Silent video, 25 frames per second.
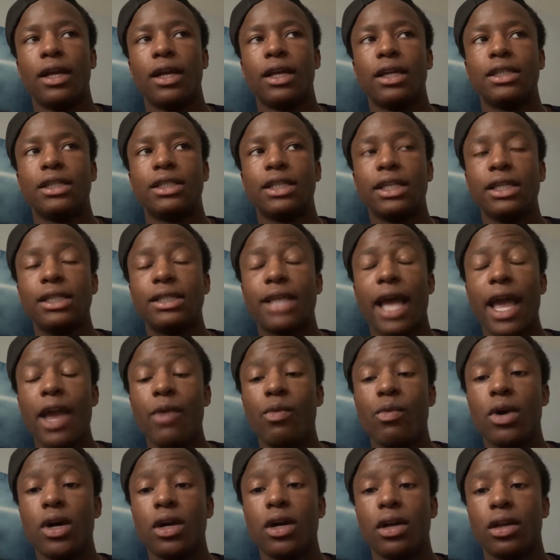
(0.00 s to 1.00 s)
She's
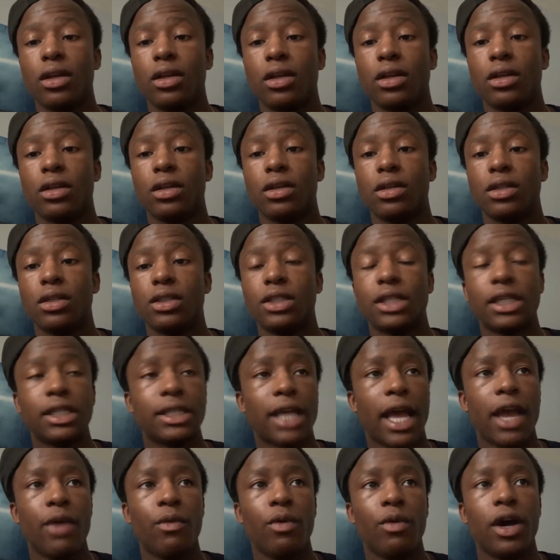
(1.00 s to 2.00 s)
A1. She's
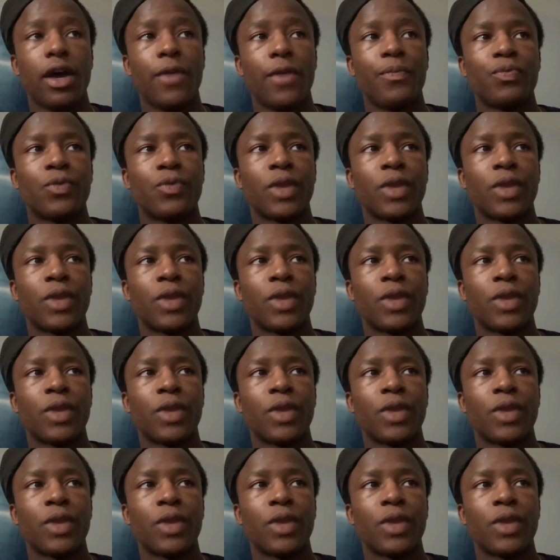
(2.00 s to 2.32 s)
A1.